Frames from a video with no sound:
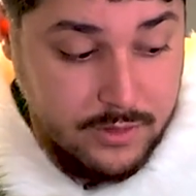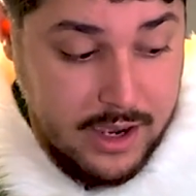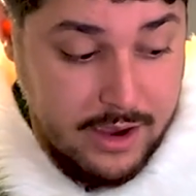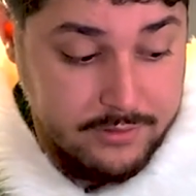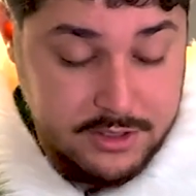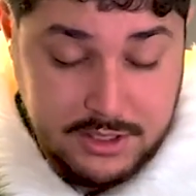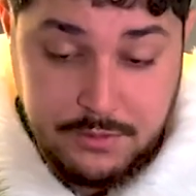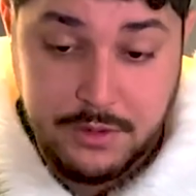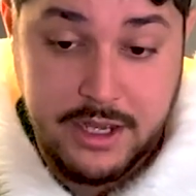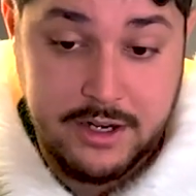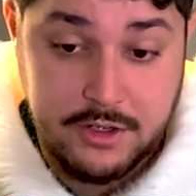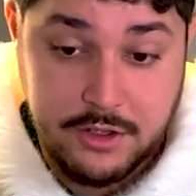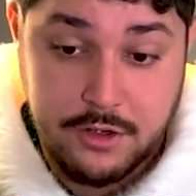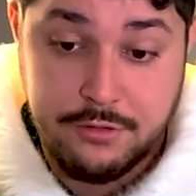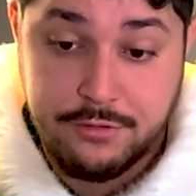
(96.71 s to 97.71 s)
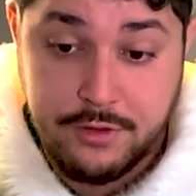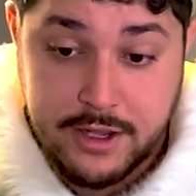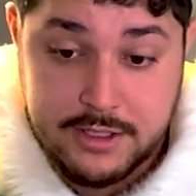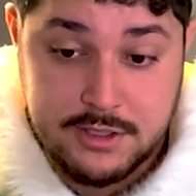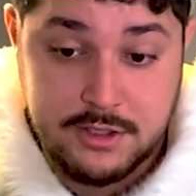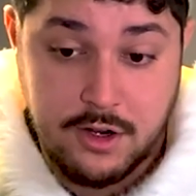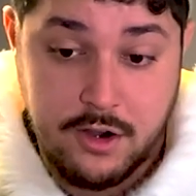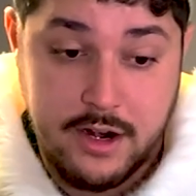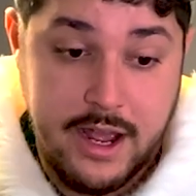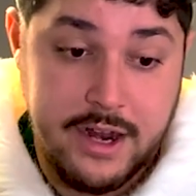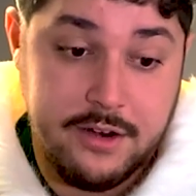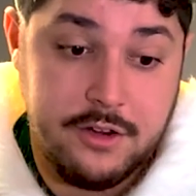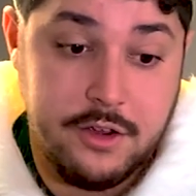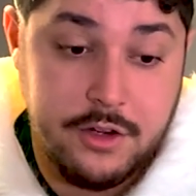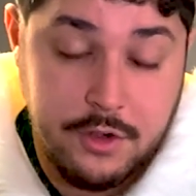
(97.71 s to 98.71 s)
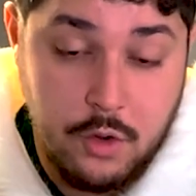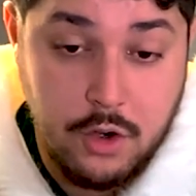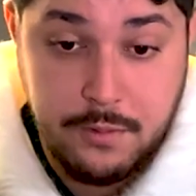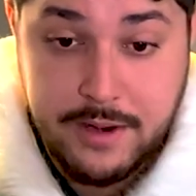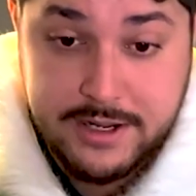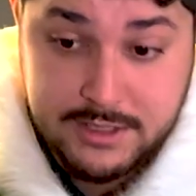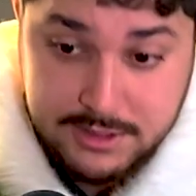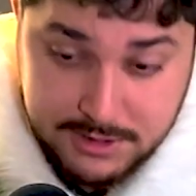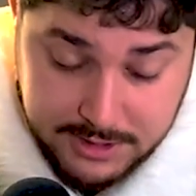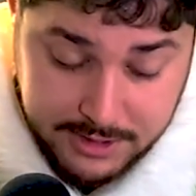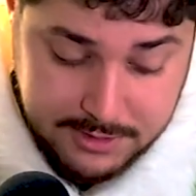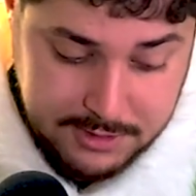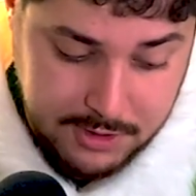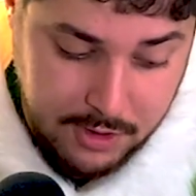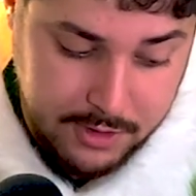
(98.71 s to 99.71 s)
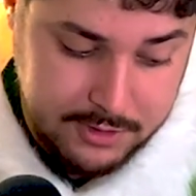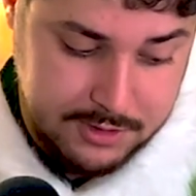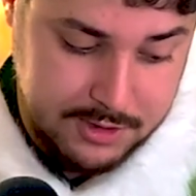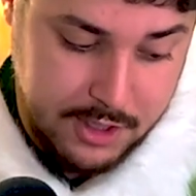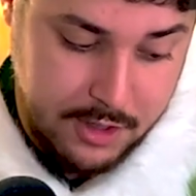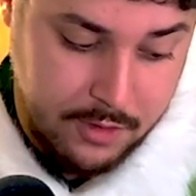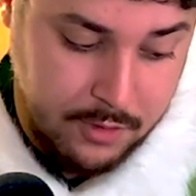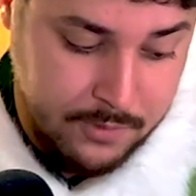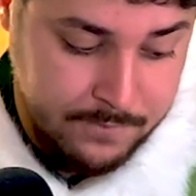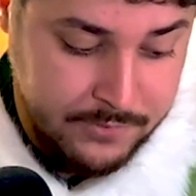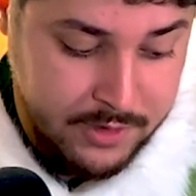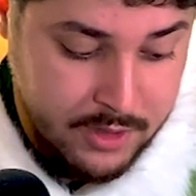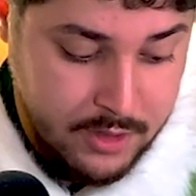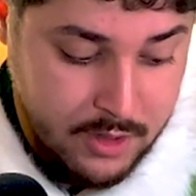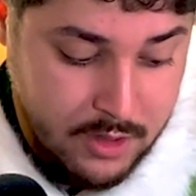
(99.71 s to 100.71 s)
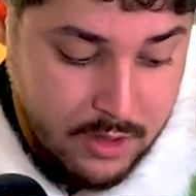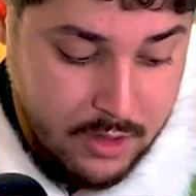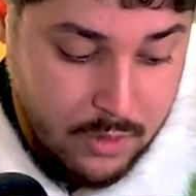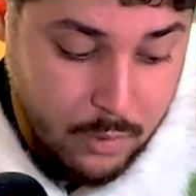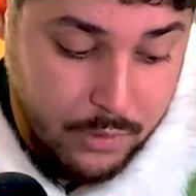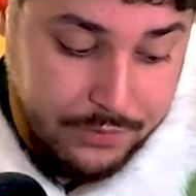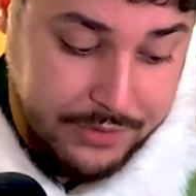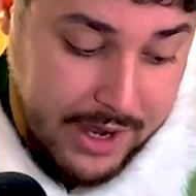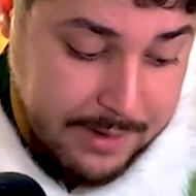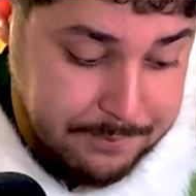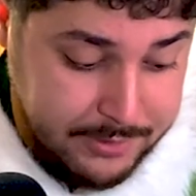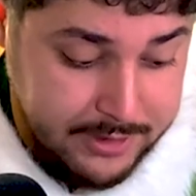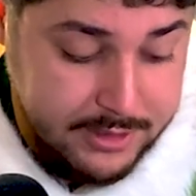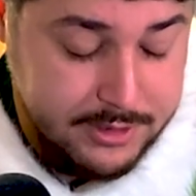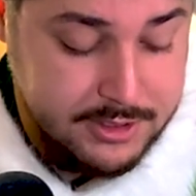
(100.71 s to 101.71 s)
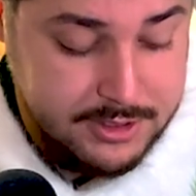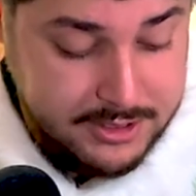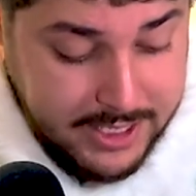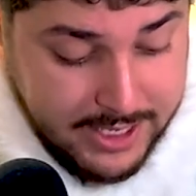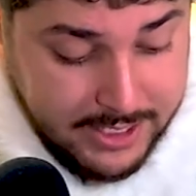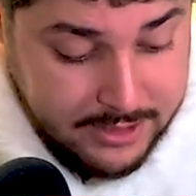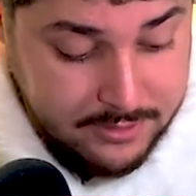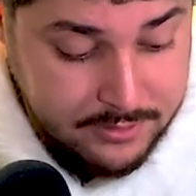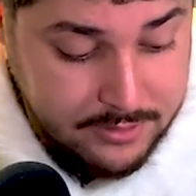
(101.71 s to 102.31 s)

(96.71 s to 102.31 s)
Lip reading: Obviously, we had good flex start and good quarterbacks to sit start. So, with that being said,